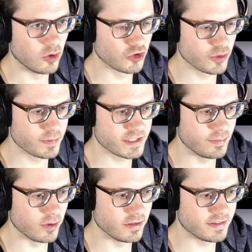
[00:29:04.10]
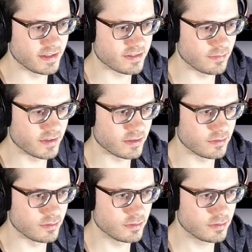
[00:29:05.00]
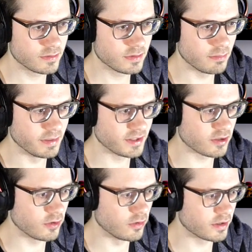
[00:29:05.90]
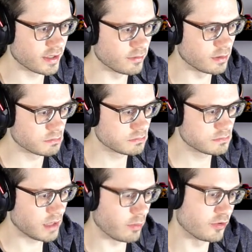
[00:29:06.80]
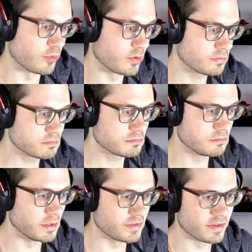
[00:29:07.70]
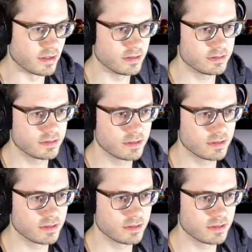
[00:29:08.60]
Also possibly send something to Metal Claw. Okay, well, I was wrong, but uh,